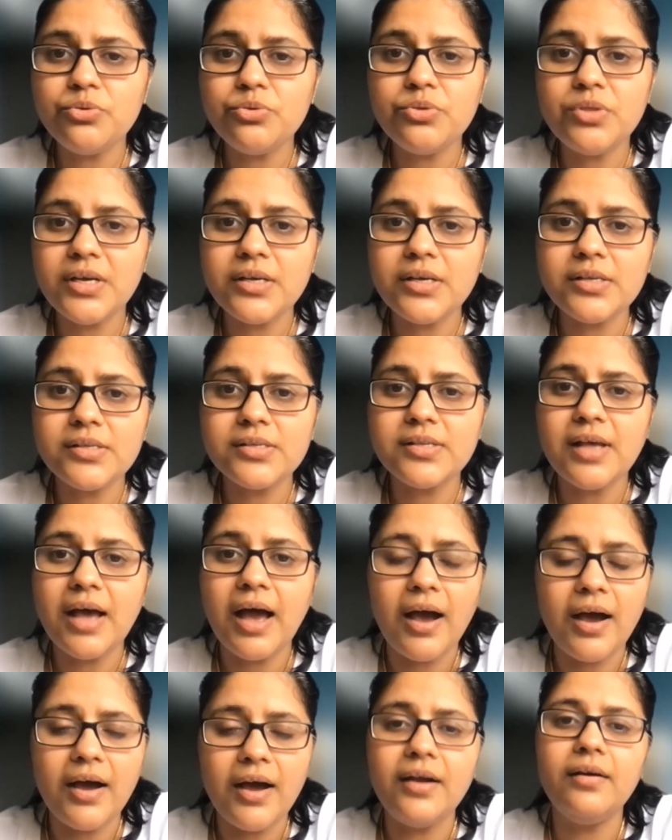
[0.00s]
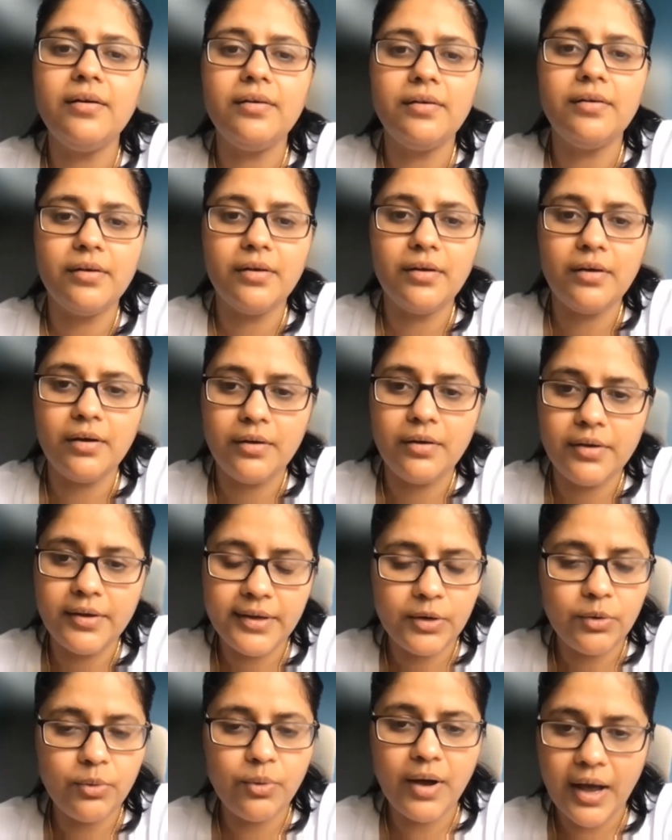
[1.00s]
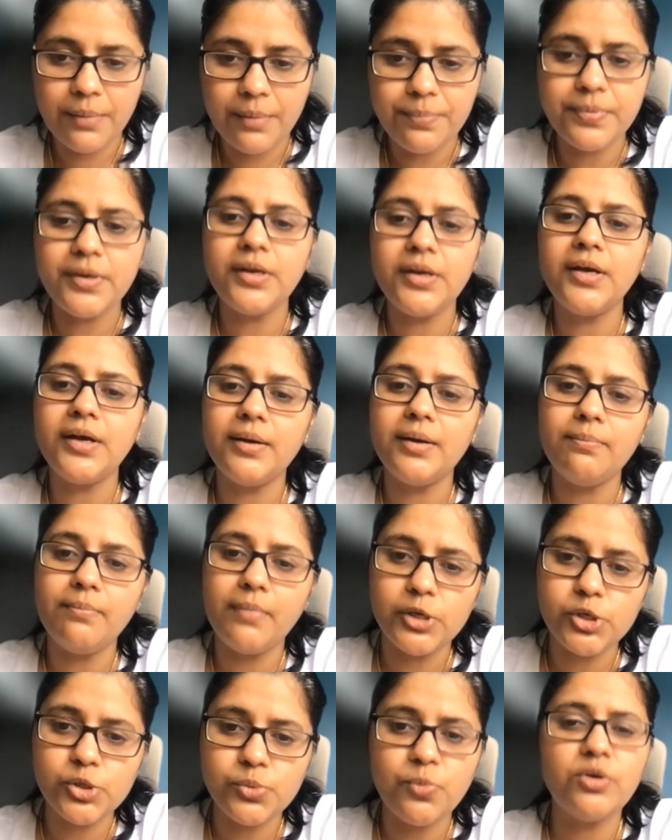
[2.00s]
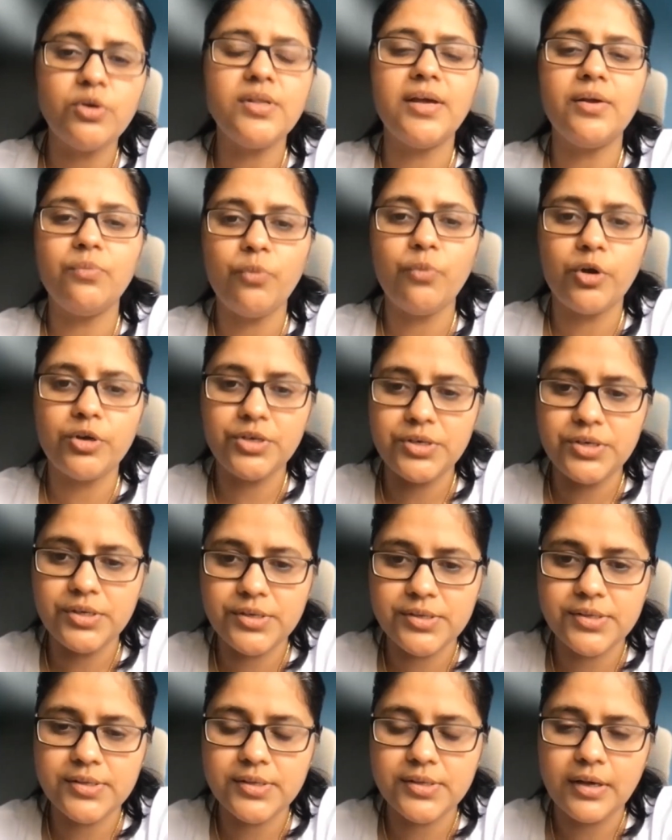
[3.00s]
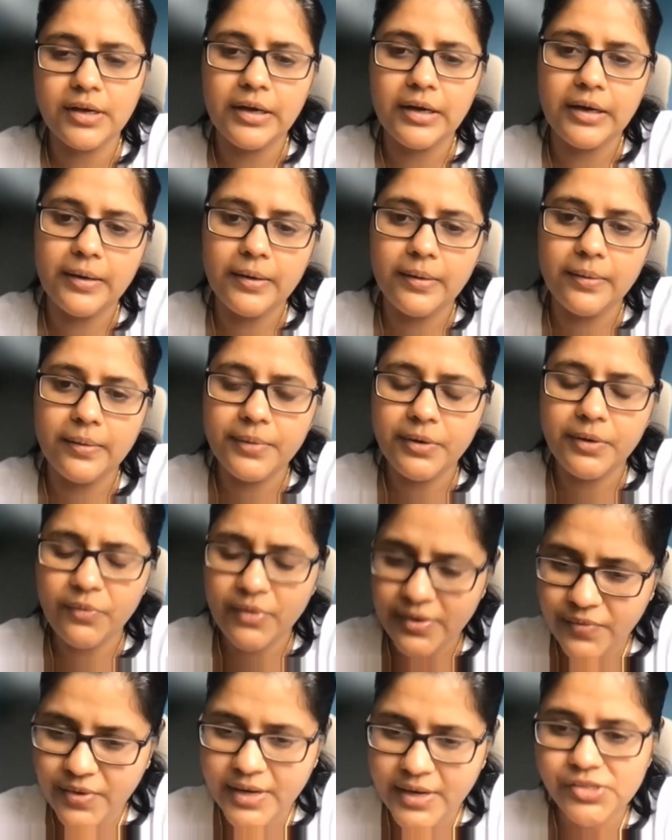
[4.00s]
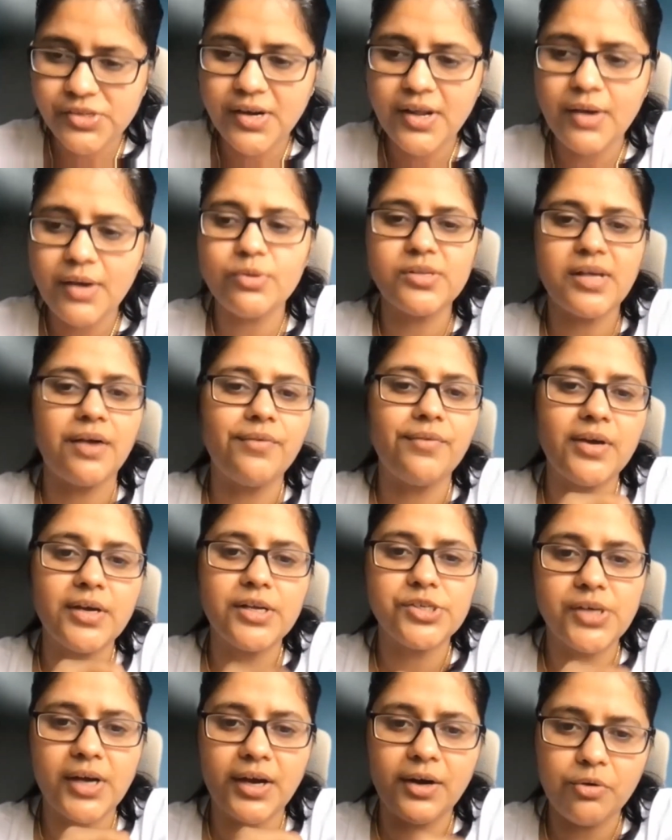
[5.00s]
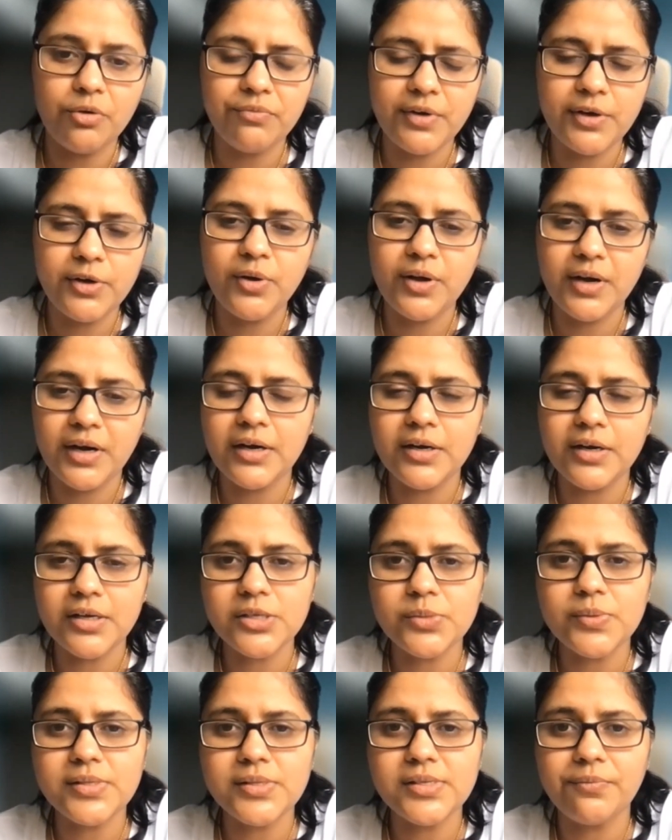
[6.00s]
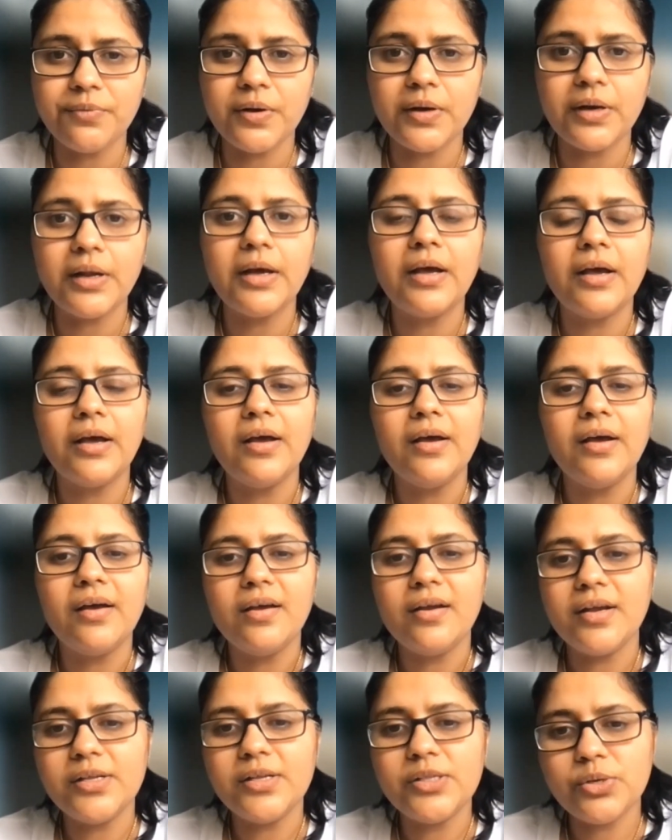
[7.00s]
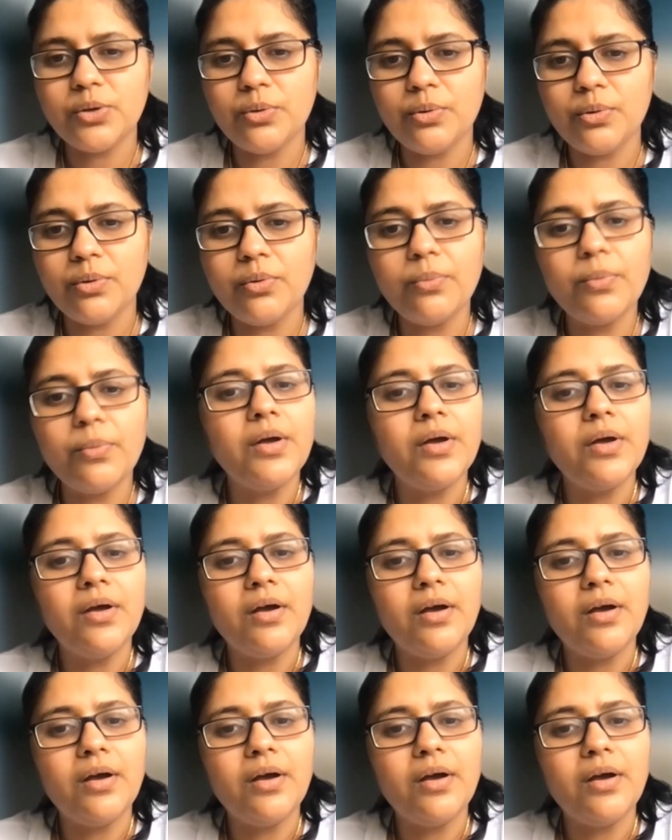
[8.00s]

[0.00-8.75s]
two things are, you know, happening, and much more than what it is. You know, even yesterday I was having a chat on video analytics with someone. Right. So